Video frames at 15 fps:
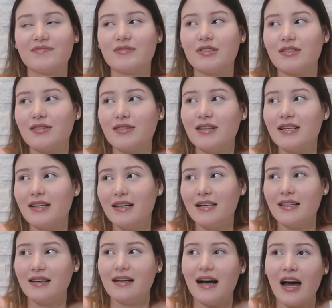well,
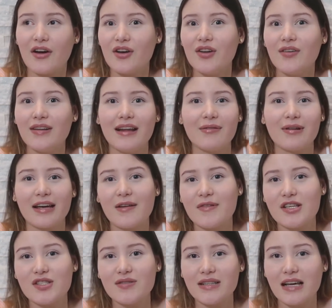I don't know. Like, what can
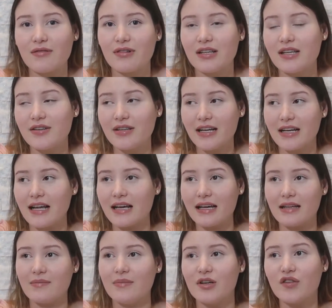we do? Like, we're literally like
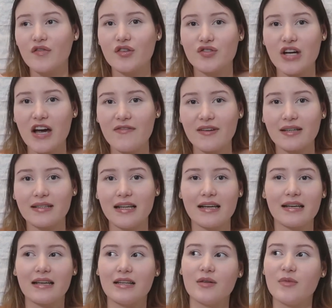in the middle of the traffic,
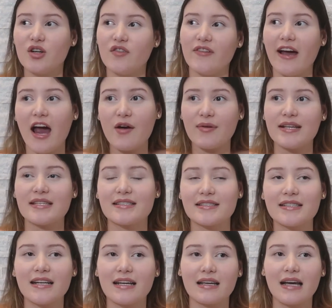like in the middle of the highway.
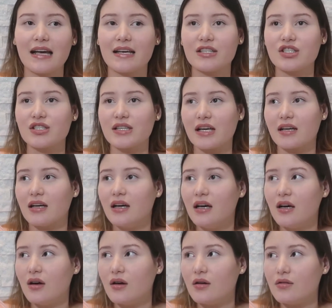It's not like I could just like
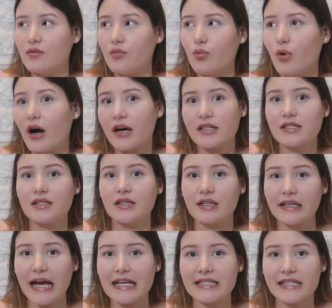walk to the
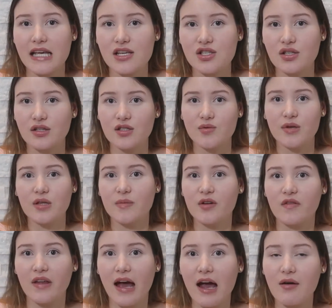gas station because we're in the
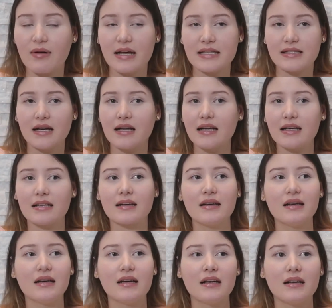middle of the highway. It's not like,
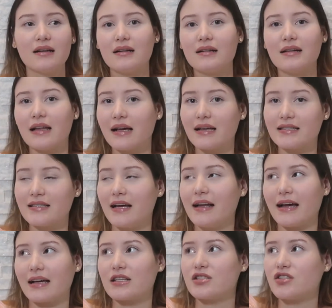it's not
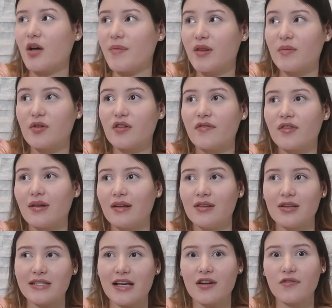like I can stop in the middle of,
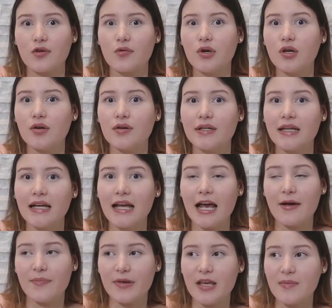on the side of the road
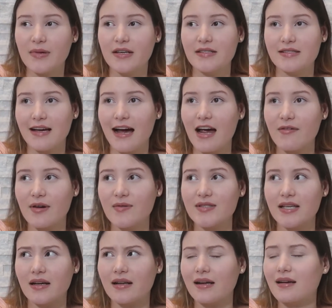and pee, because the highway
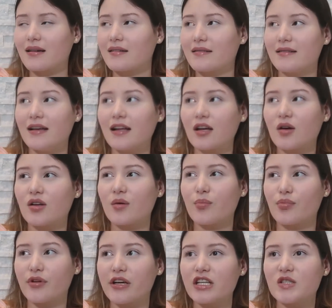was like, not like on a
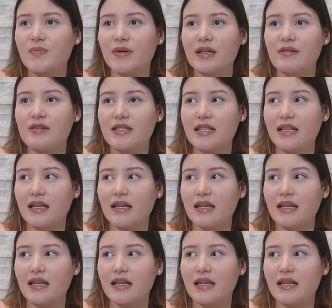bridge, but it was